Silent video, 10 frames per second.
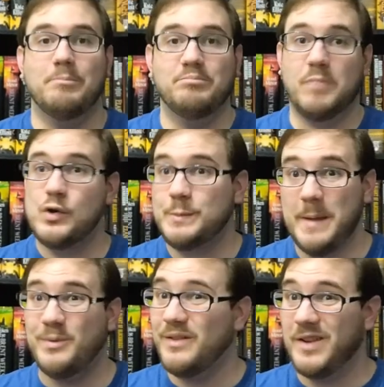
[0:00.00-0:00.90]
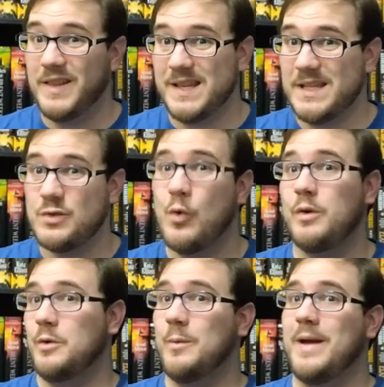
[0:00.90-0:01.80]
Most people, even in the
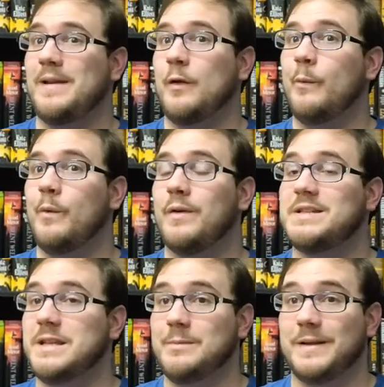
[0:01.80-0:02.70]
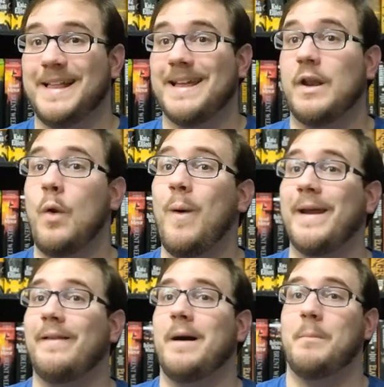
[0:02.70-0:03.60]
Discord who read Illborn, seem to like it
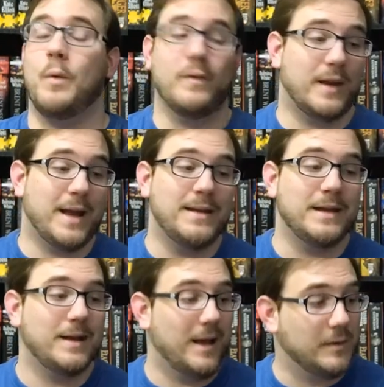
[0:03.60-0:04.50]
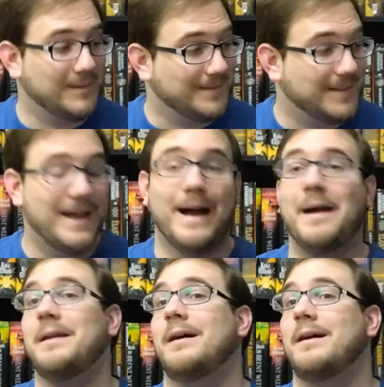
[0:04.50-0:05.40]
quite a lot more than I did. I know a
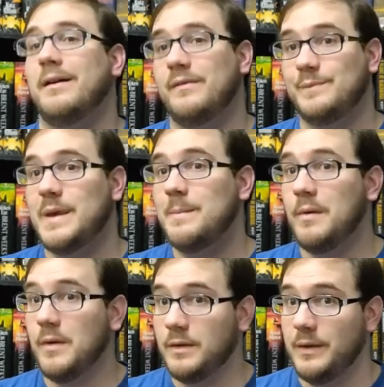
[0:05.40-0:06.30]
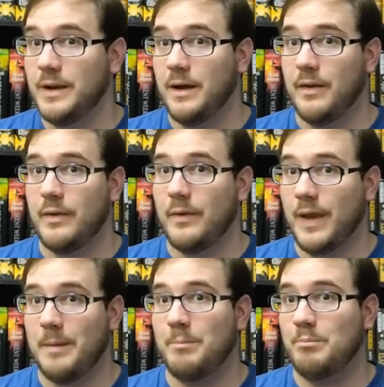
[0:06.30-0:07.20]
lot of people, including other
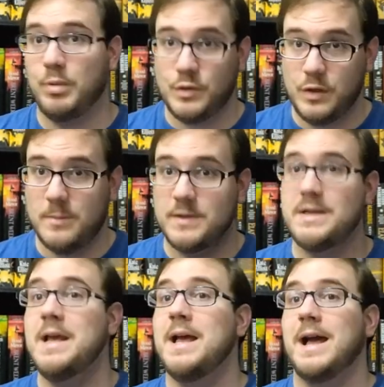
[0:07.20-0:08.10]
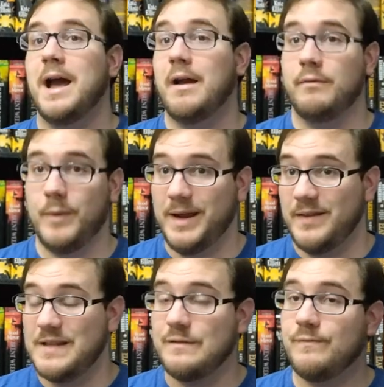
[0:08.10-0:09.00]
like booktubers, have
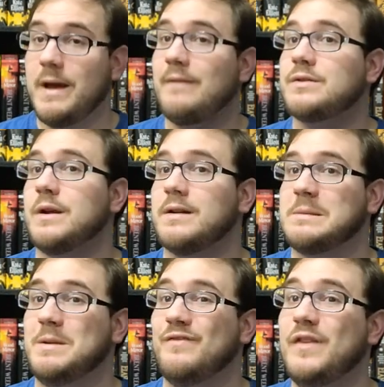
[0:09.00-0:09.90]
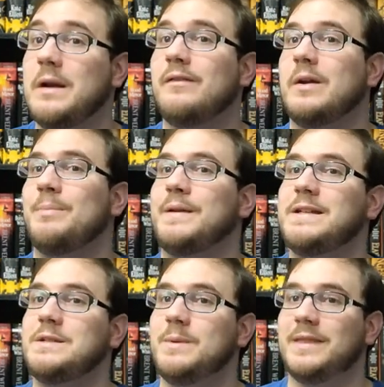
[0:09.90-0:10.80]
rated this 5 stars and been very, very
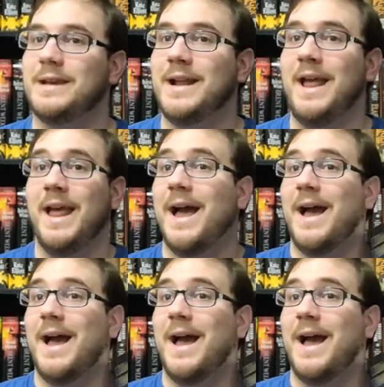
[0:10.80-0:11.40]
pleased with it.